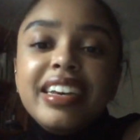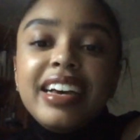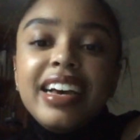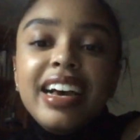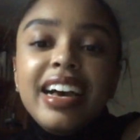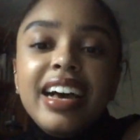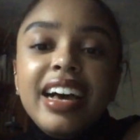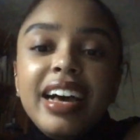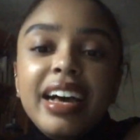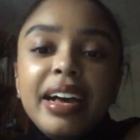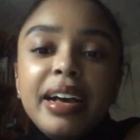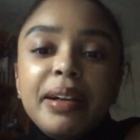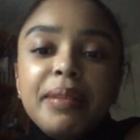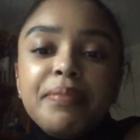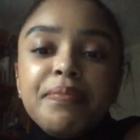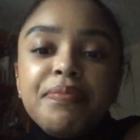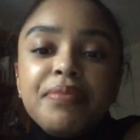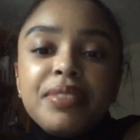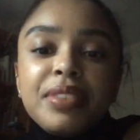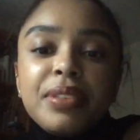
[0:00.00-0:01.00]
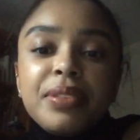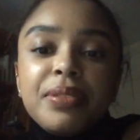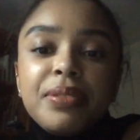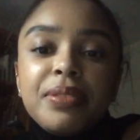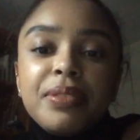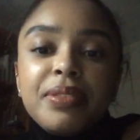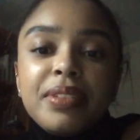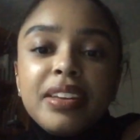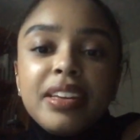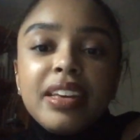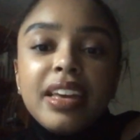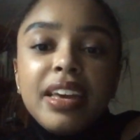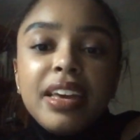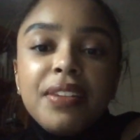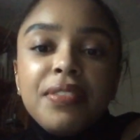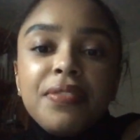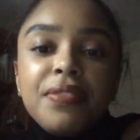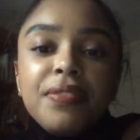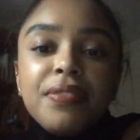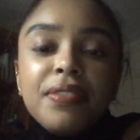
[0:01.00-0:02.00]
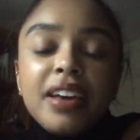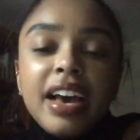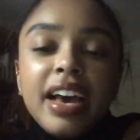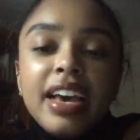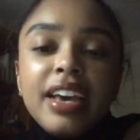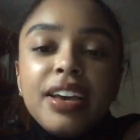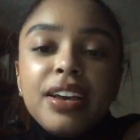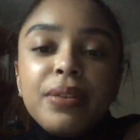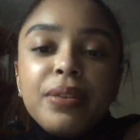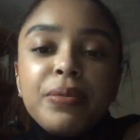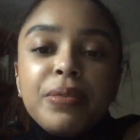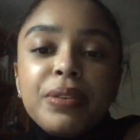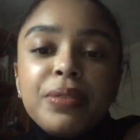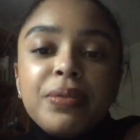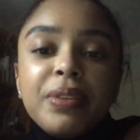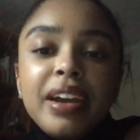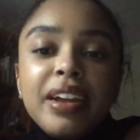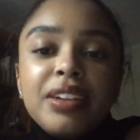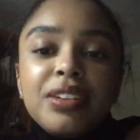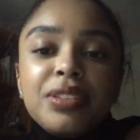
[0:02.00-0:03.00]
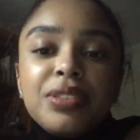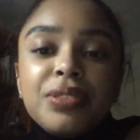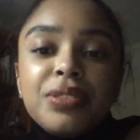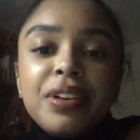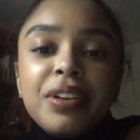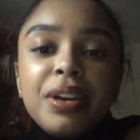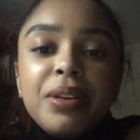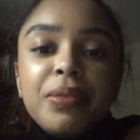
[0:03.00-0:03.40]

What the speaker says: If I would write a story,